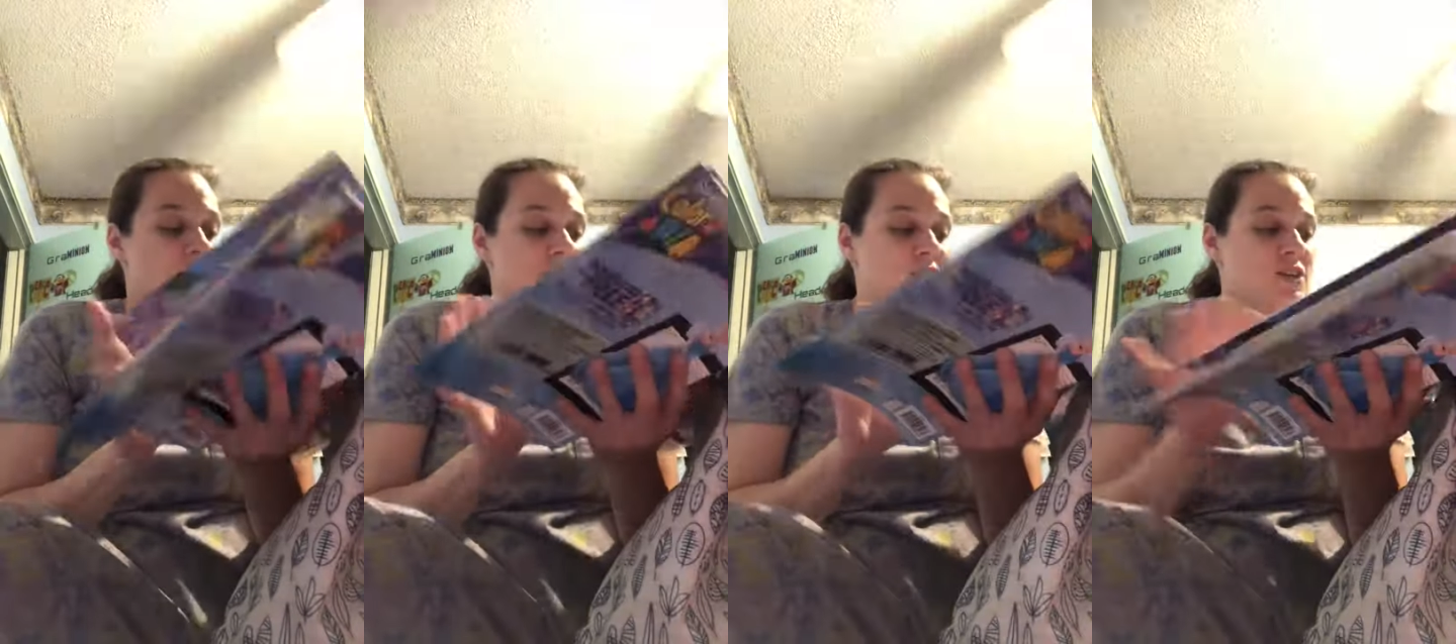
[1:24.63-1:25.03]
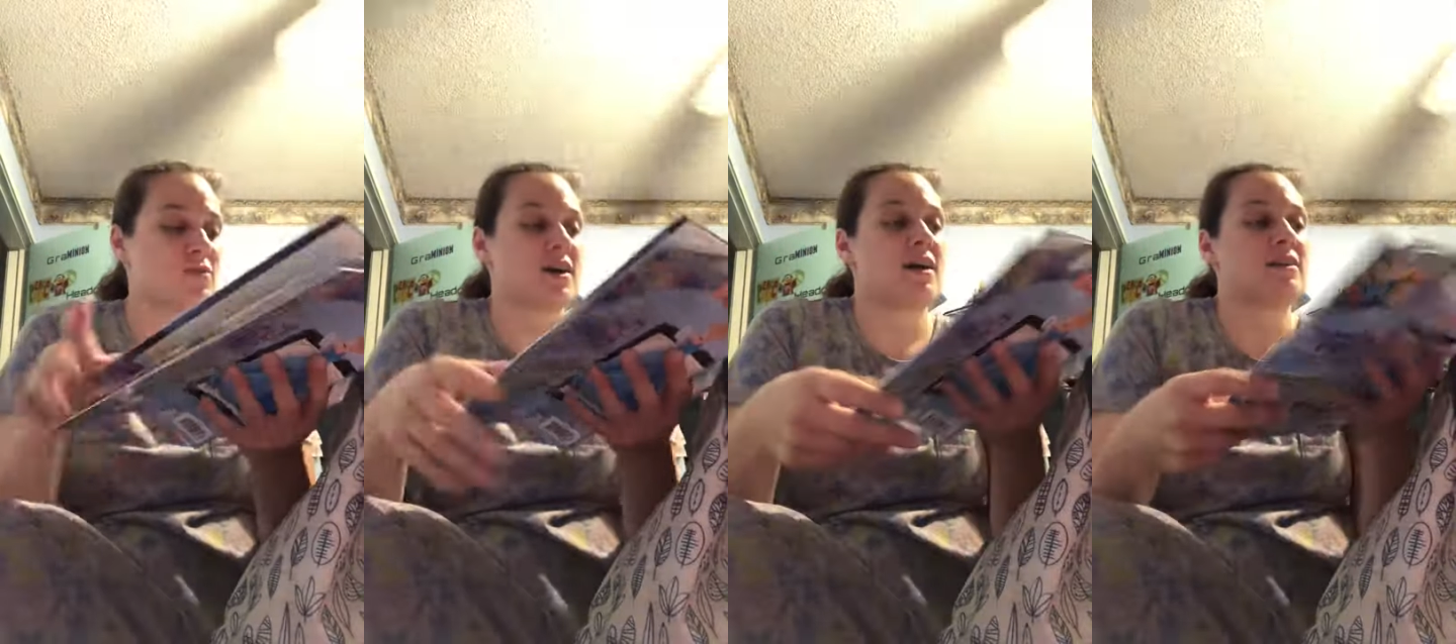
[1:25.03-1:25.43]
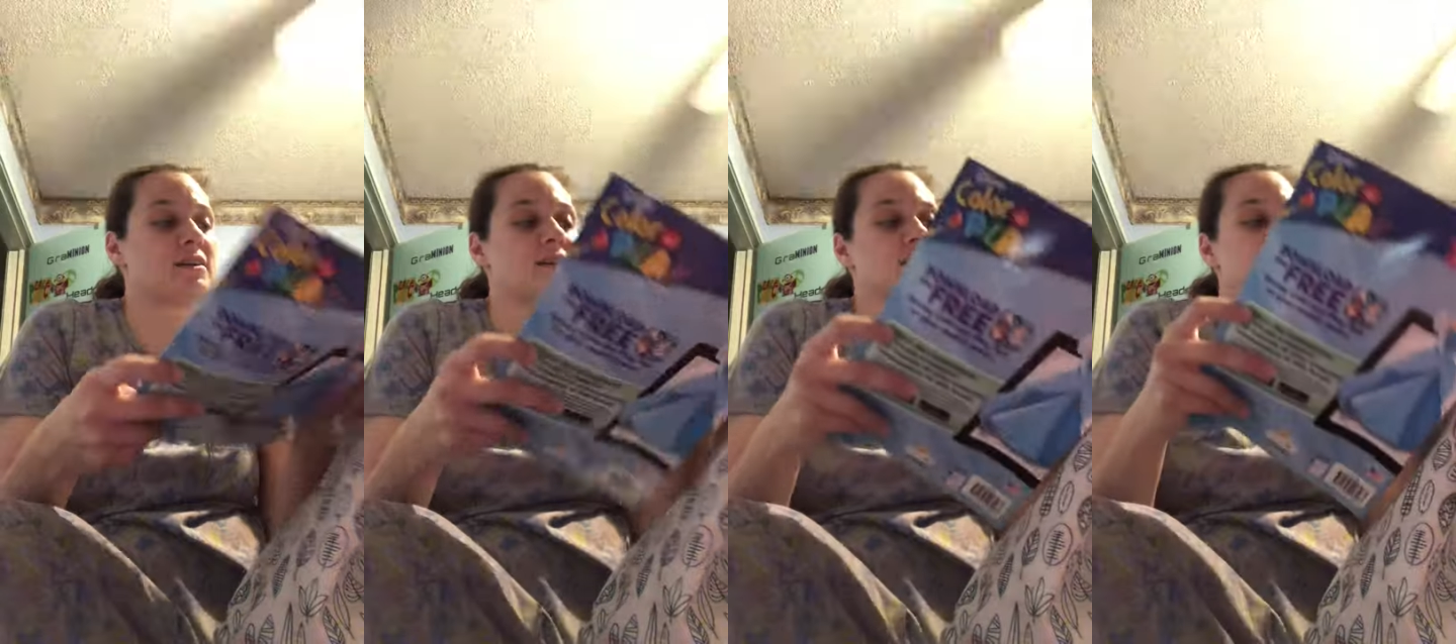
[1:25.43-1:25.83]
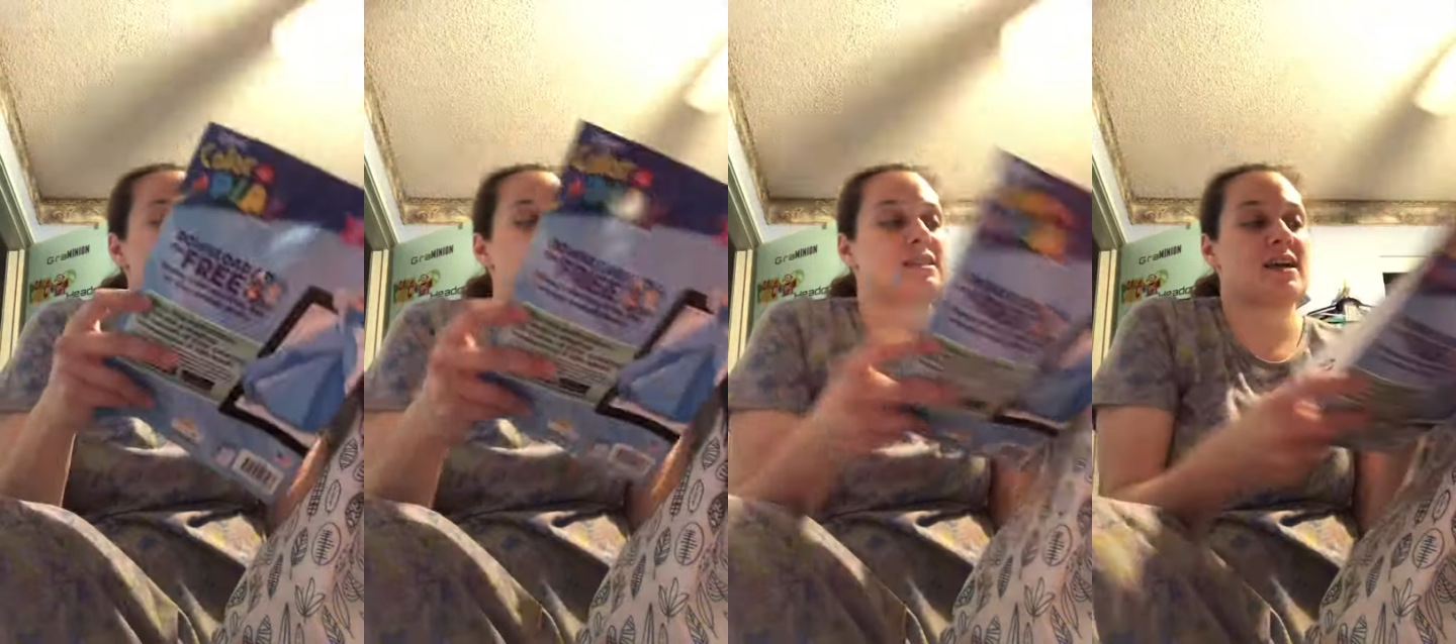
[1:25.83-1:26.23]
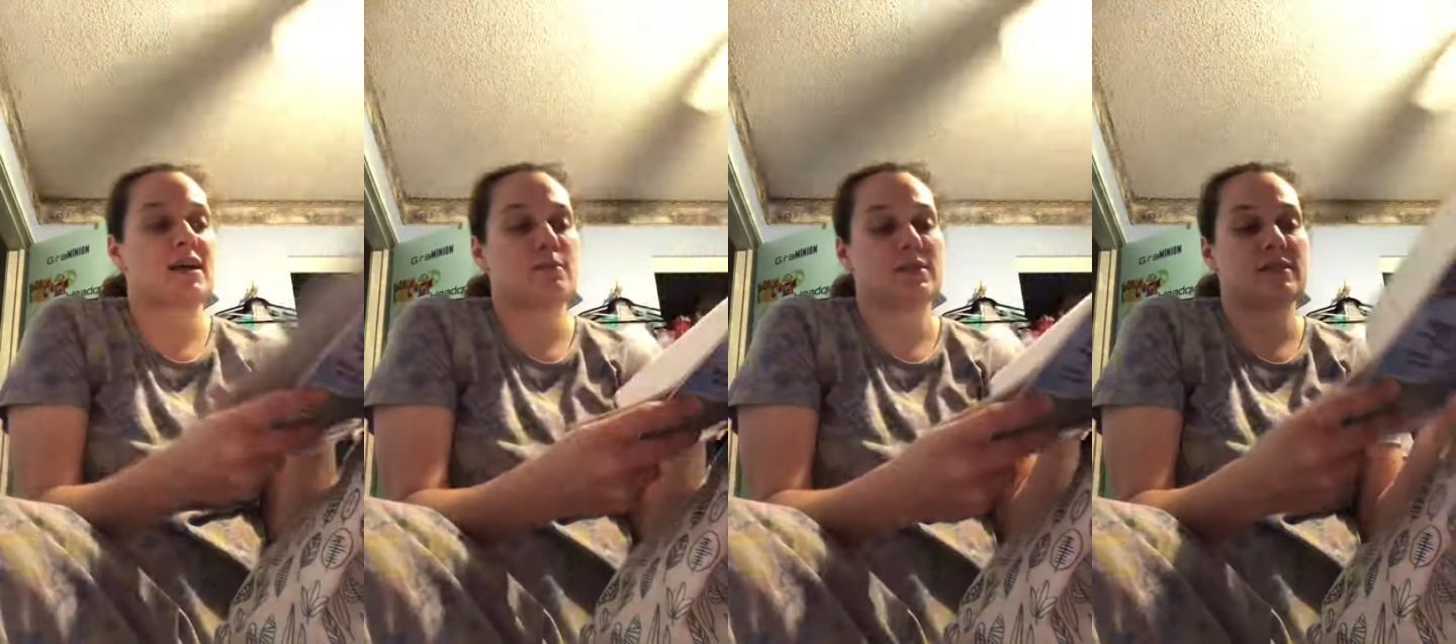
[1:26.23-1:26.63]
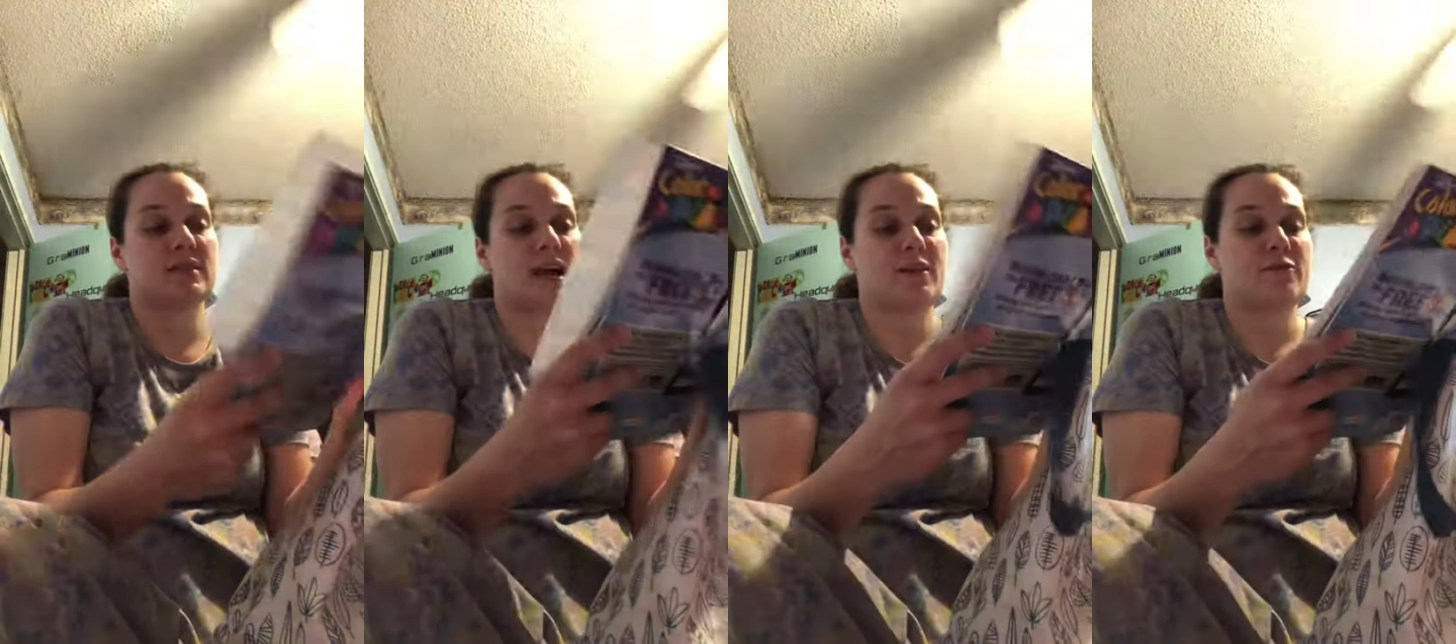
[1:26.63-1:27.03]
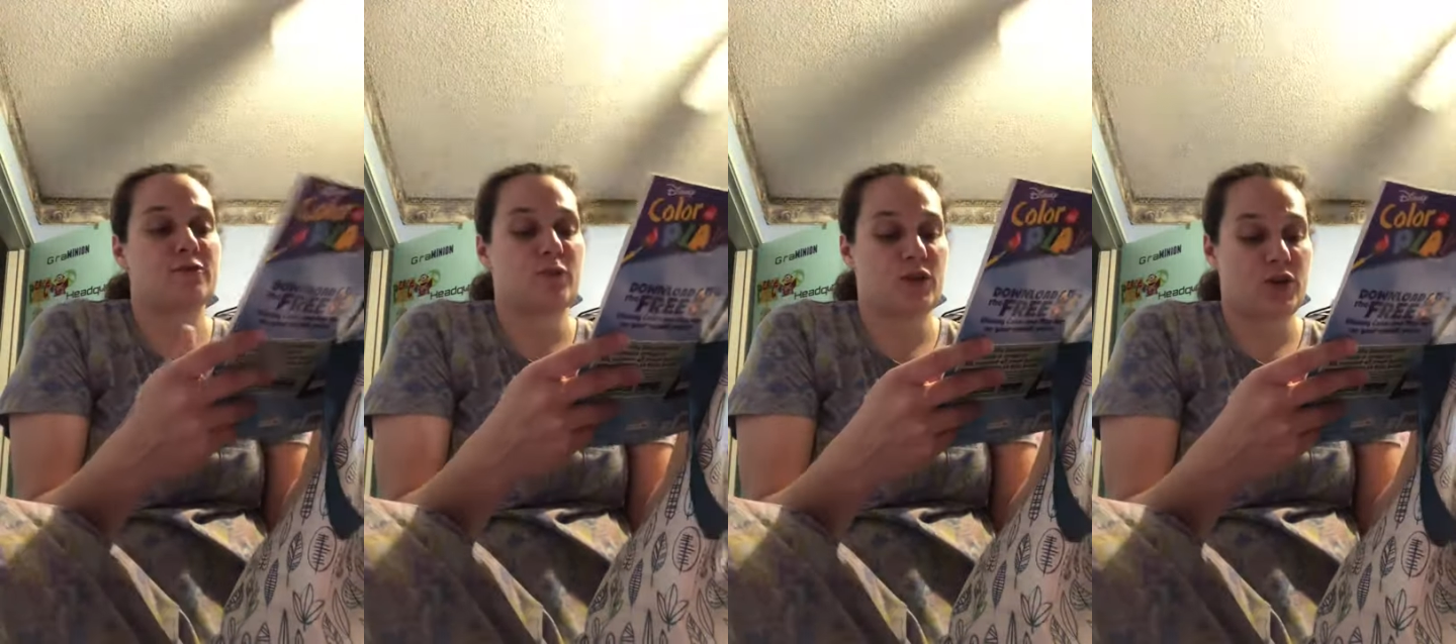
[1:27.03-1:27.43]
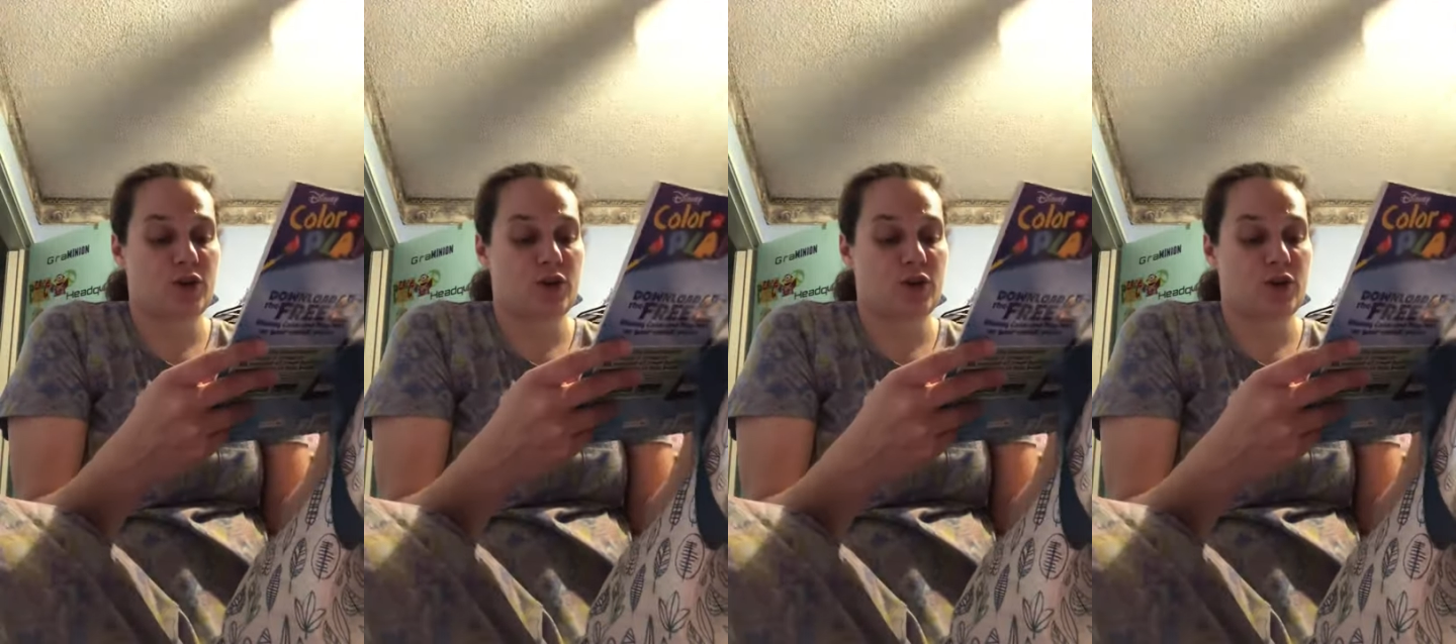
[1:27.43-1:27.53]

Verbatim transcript: And then you color these and they come to life with